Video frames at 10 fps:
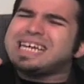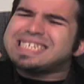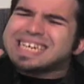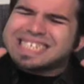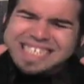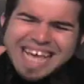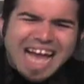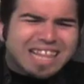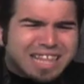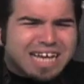he's
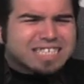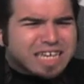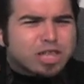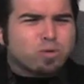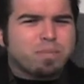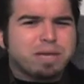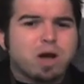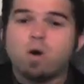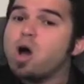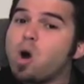exactly like
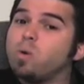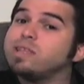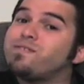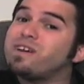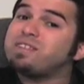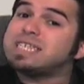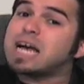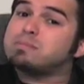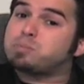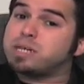C-3PO, only 50
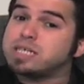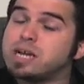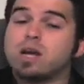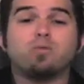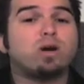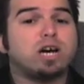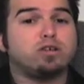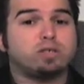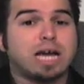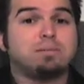times prettier and
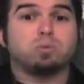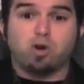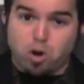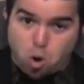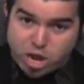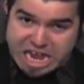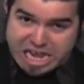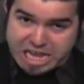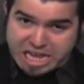100 times more annoying.